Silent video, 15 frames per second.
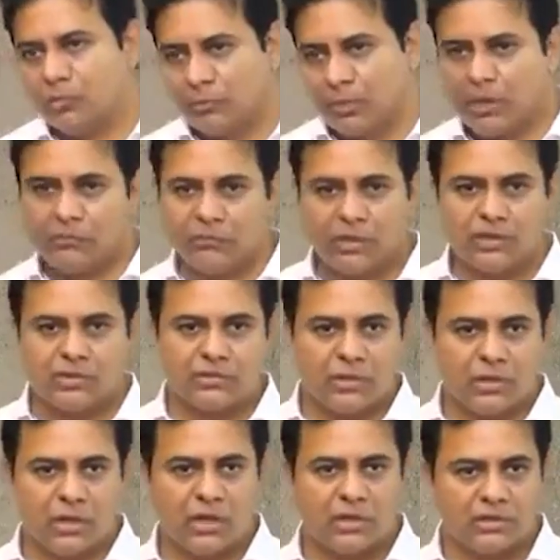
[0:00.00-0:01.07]
to
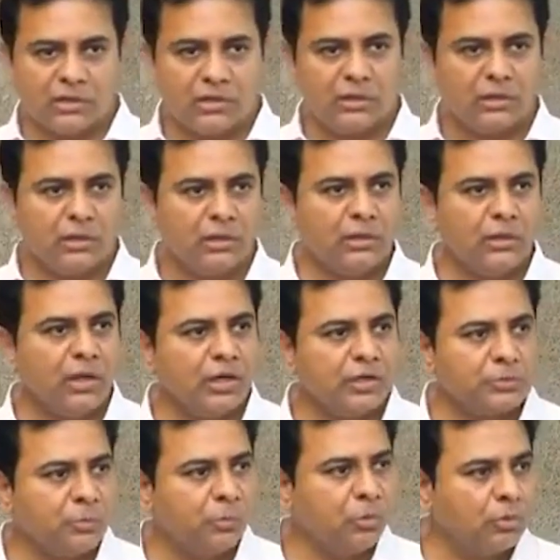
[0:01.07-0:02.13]
manufacture and actually
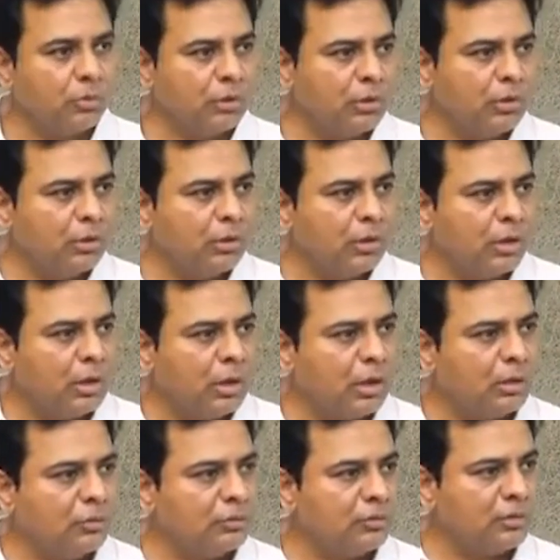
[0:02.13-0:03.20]
export
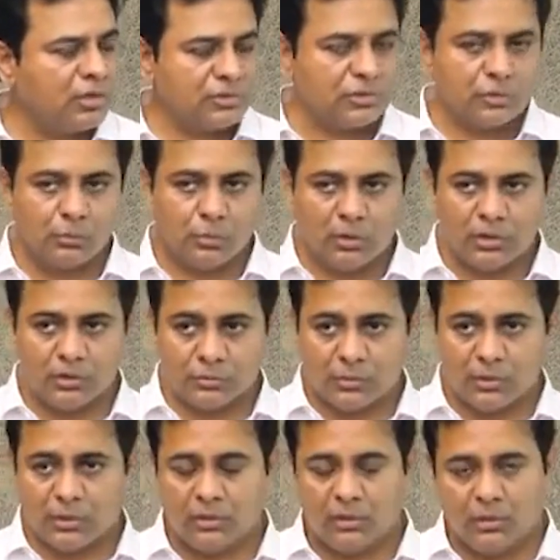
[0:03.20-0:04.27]
uh, to the rest of the world as
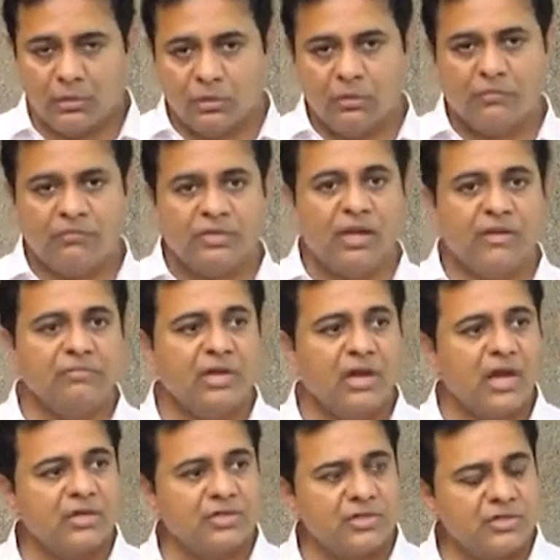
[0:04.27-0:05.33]
well. We have the
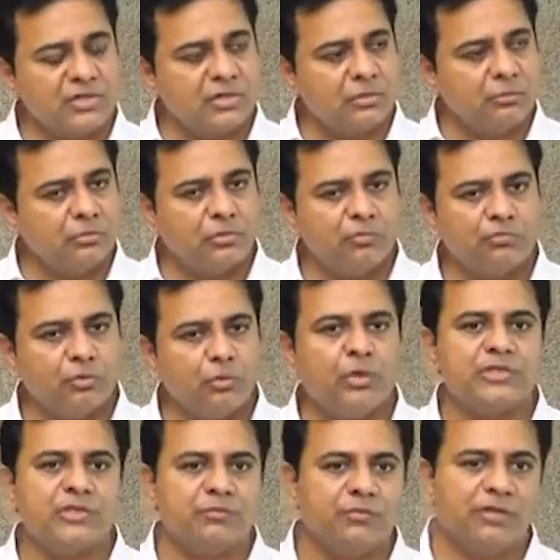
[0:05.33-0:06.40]
largest number of
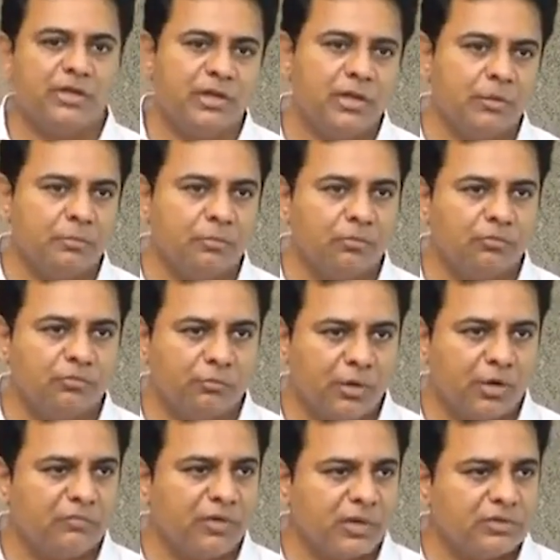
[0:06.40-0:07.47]
US FDA approved
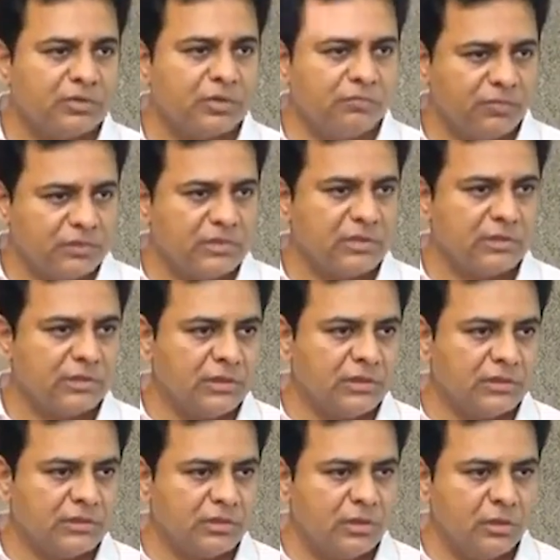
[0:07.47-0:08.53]
manufacturing
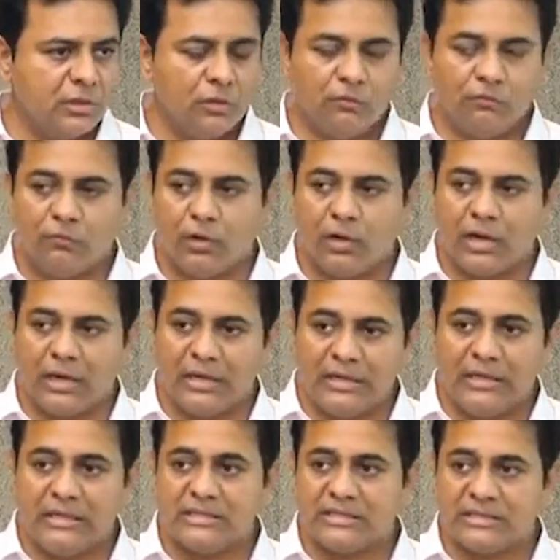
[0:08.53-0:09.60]
facilities for
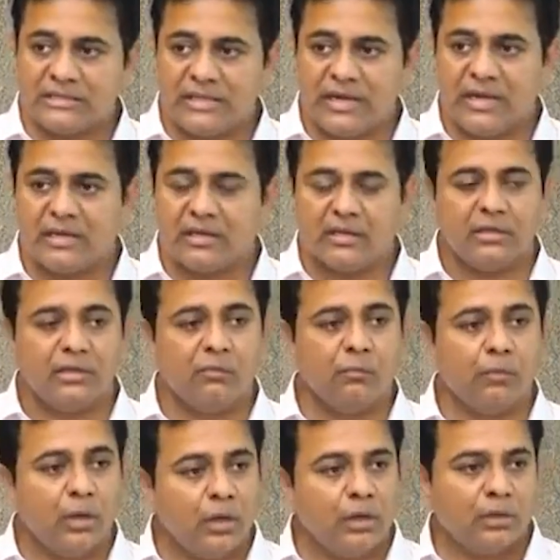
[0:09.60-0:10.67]
any state in the
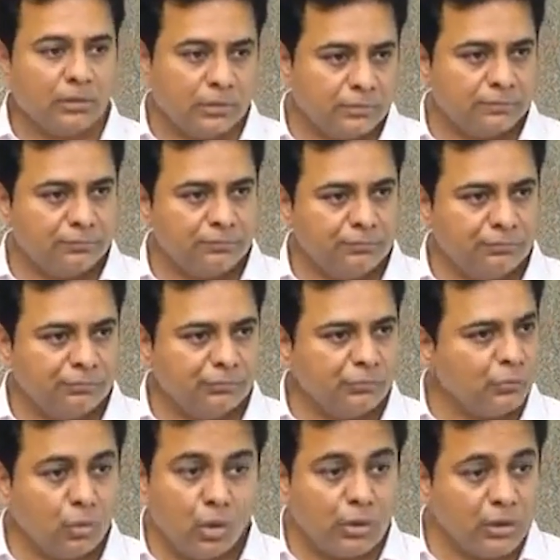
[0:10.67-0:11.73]
world,
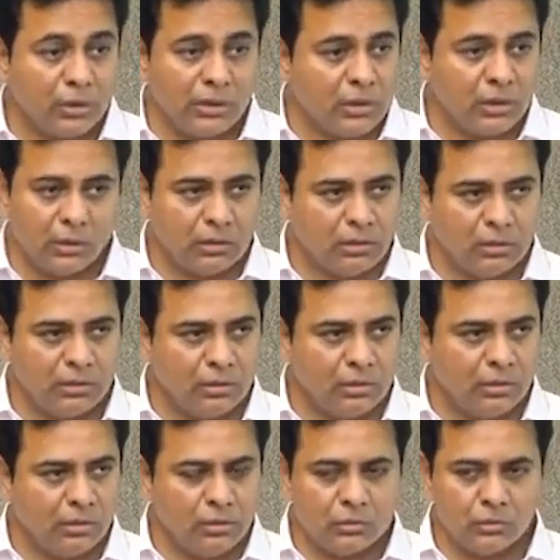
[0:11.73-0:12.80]
not India.
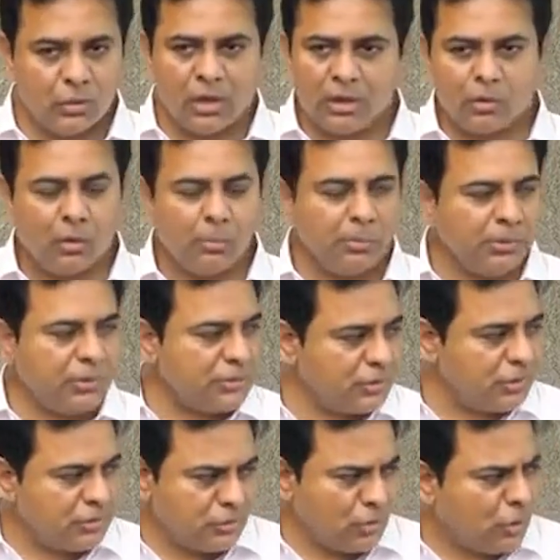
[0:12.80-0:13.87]
So our
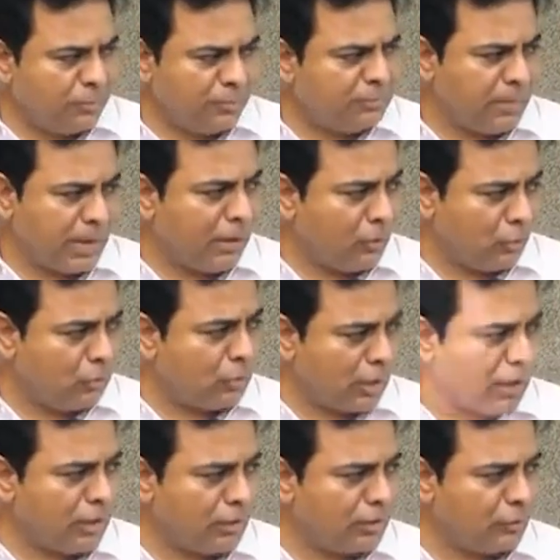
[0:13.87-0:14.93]
competition is not with Bangalore,
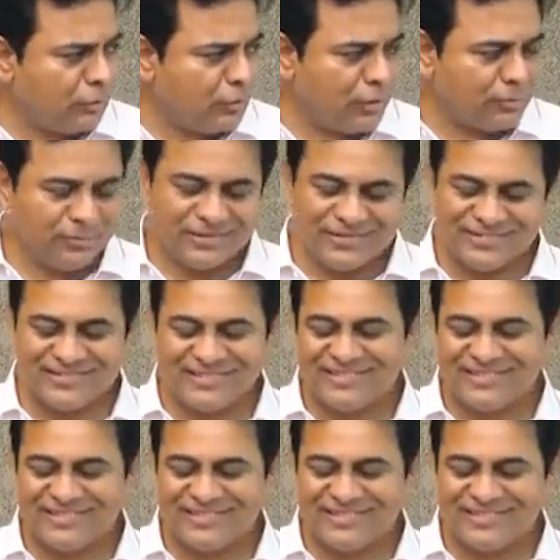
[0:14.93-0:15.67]
I can tell you that much.